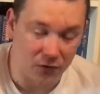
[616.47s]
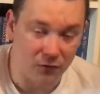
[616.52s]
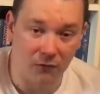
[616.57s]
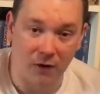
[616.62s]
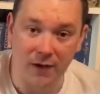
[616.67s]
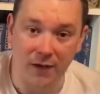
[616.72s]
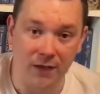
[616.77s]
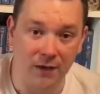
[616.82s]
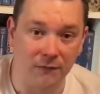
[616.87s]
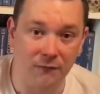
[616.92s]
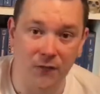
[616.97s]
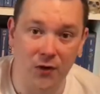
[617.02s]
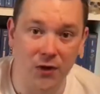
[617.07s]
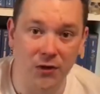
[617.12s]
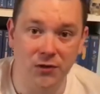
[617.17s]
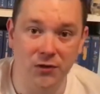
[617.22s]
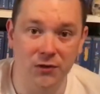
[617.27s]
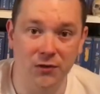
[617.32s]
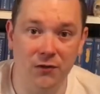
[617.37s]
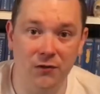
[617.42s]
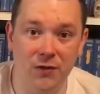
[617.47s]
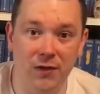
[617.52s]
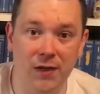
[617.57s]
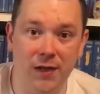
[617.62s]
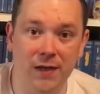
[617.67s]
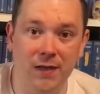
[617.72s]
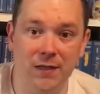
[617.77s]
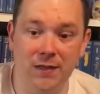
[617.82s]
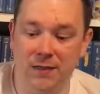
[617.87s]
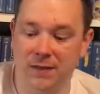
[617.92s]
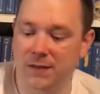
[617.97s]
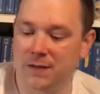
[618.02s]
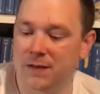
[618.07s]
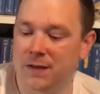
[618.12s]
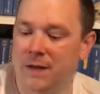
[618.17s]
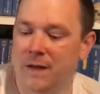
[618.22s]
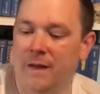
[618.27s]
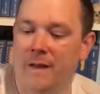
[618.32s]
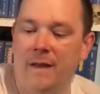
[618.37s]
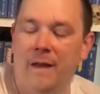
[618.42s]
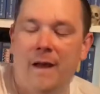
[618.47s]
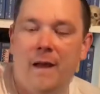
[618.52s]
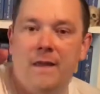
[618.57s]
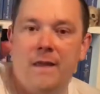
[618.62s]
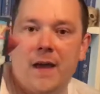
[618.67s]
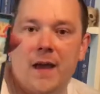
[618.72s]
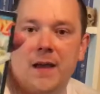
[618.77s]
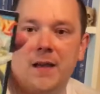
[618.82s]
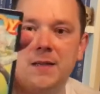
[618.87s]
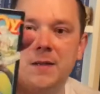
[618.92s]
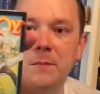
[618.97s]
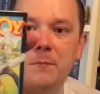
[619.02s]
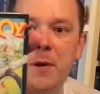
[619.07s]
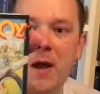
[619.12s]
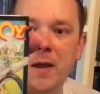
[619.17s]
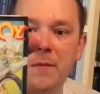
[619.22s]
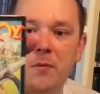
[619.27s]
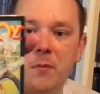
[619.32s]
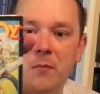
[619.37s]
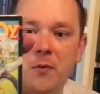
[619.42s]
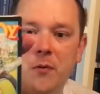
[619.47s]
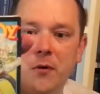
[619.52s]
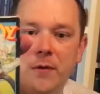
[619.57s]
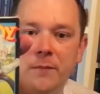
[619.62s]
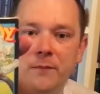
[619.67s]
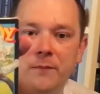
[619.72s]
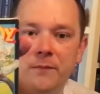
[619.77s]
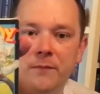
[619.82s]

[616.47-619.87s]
great conversion on the Lynx. and that is Paperboy.